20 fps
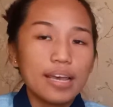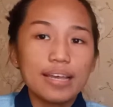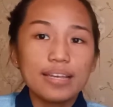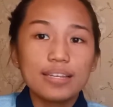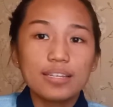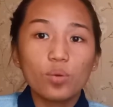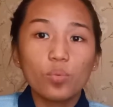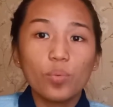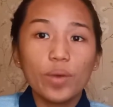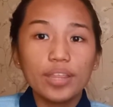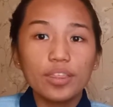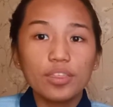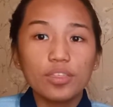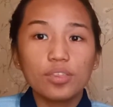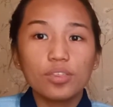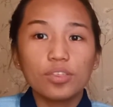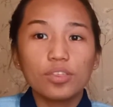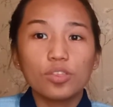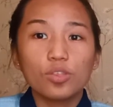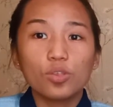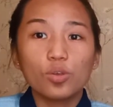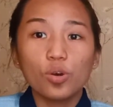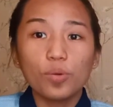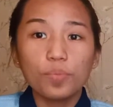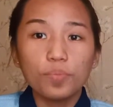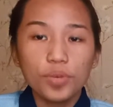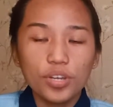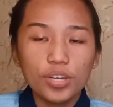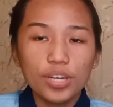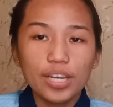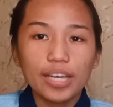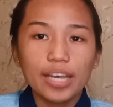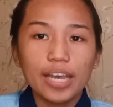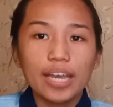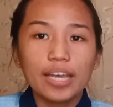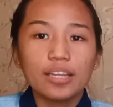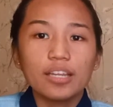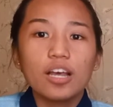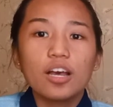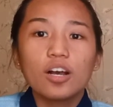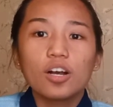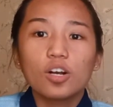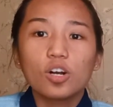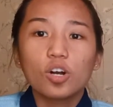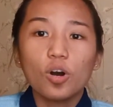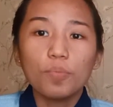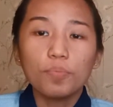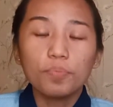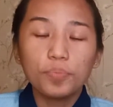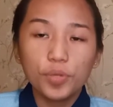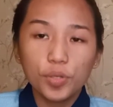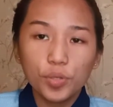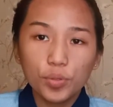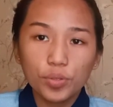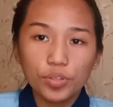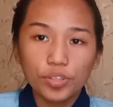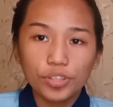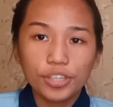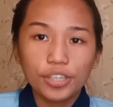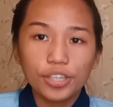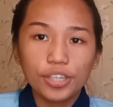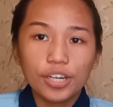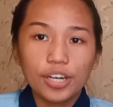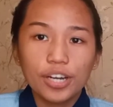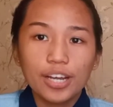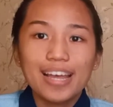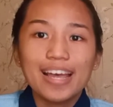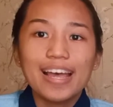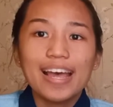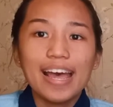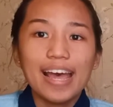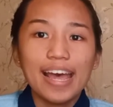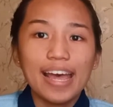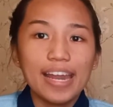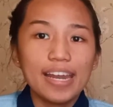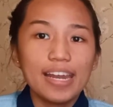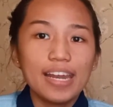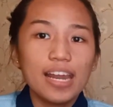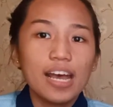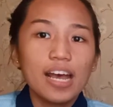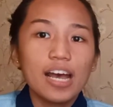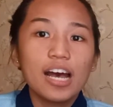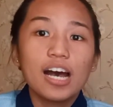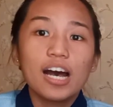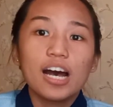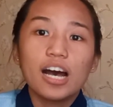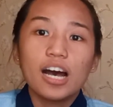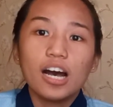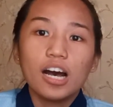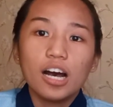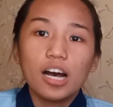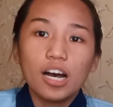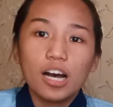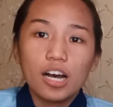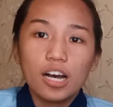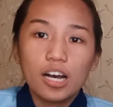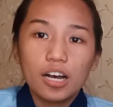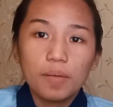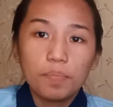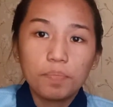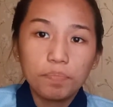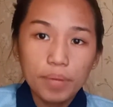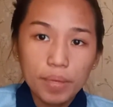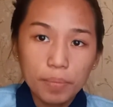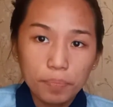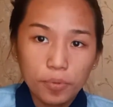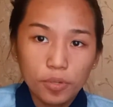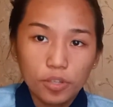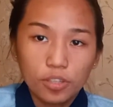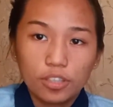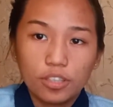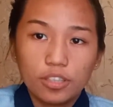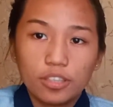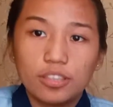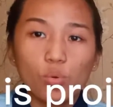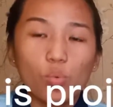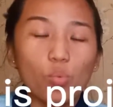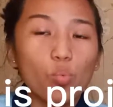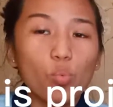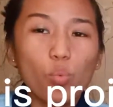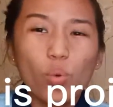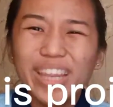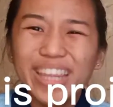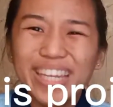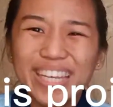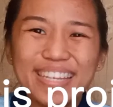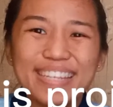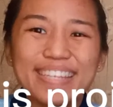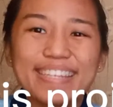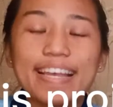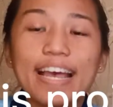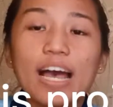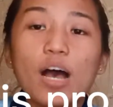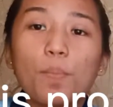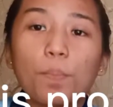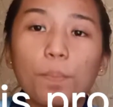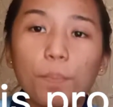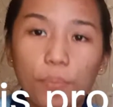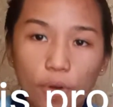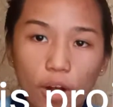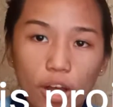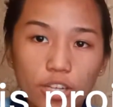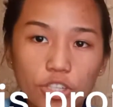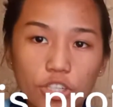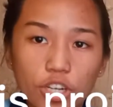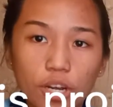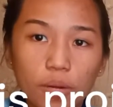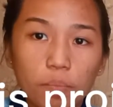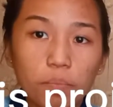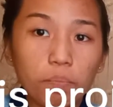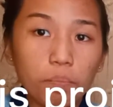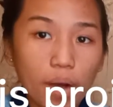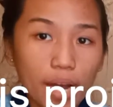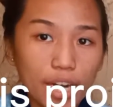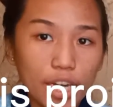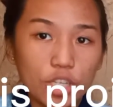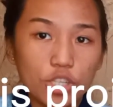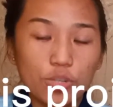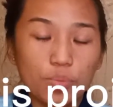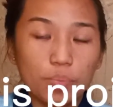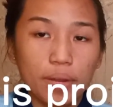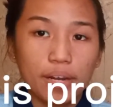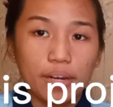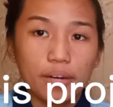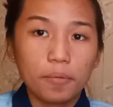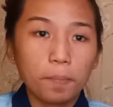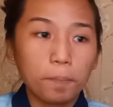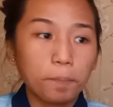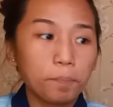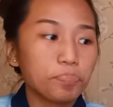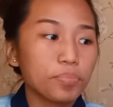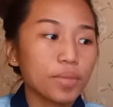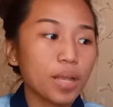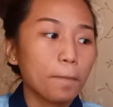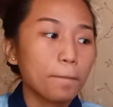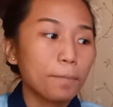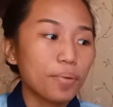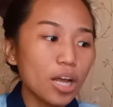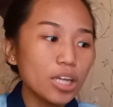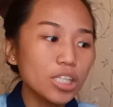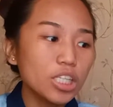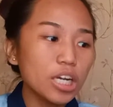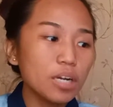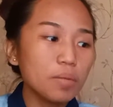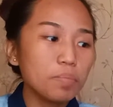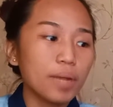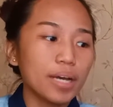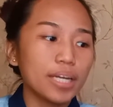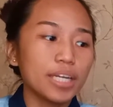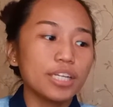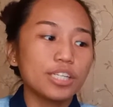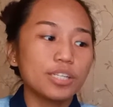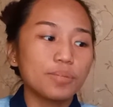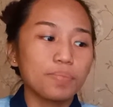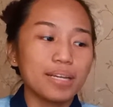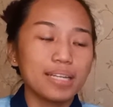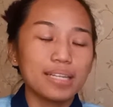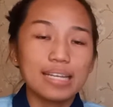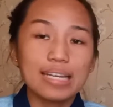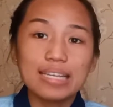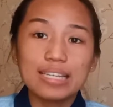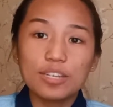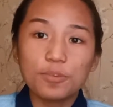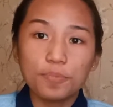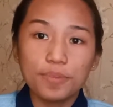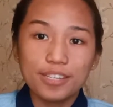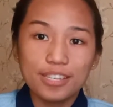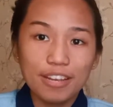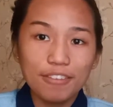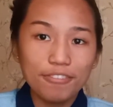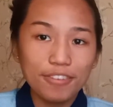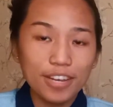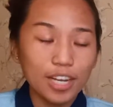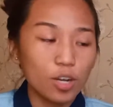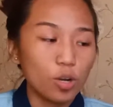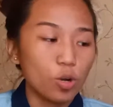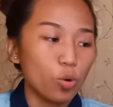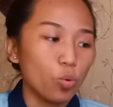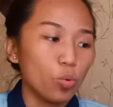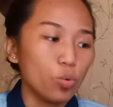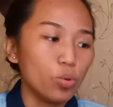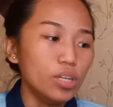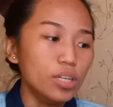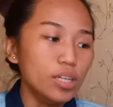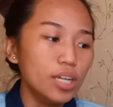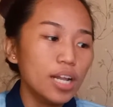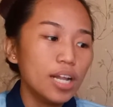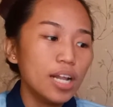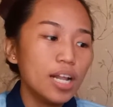is a way to communicate computer and people. What is project management? Project management specific goal